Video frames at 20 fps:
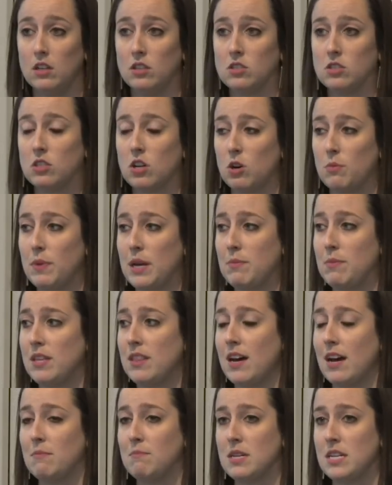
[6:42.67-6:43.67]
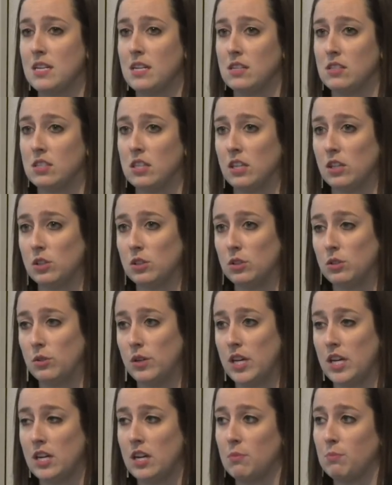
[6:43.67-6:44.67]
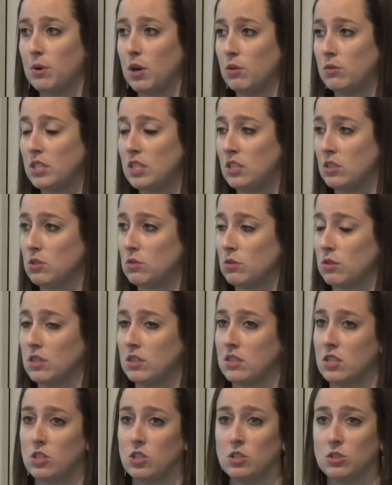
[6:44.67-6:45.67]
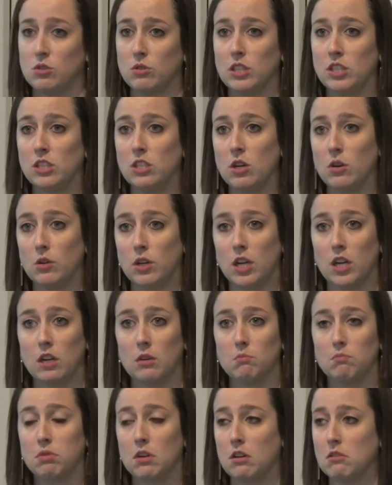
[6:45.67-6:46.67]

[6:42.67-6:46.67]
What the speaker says: So maybe that means including a protein source such as Greek yogurt,